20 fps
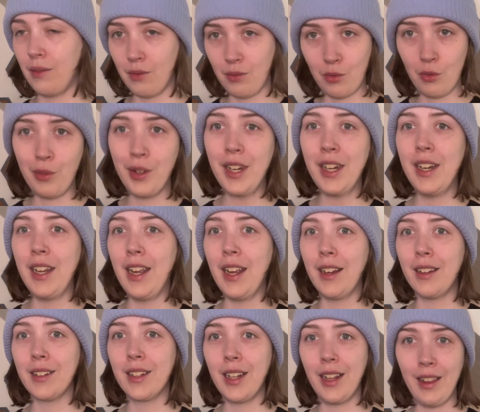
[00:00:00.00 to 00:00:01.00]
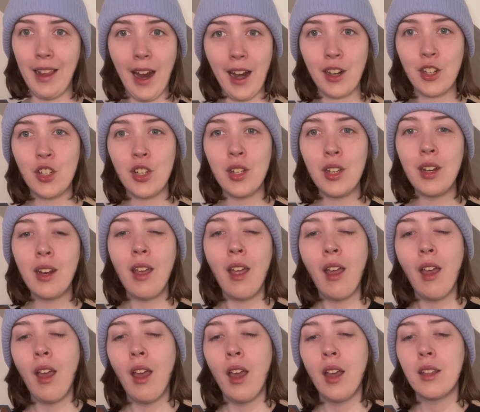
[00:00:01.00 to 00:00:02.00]
reading collection,
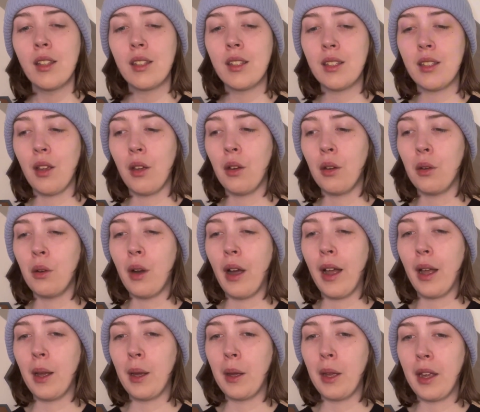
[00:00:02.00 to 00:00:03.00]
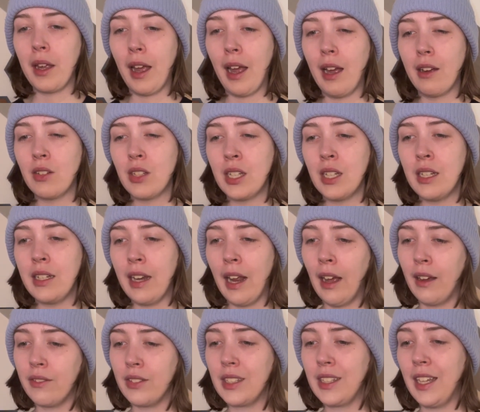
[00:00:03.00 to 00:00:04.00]
so I have to
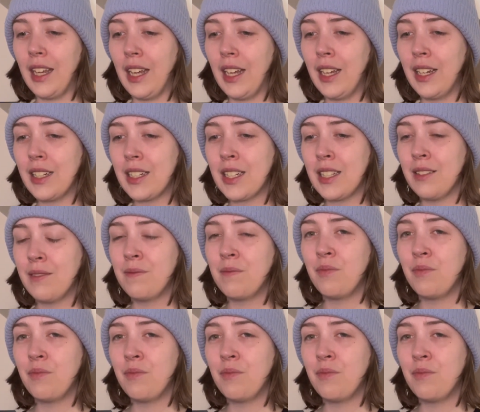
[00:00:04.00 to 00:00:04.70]
navigate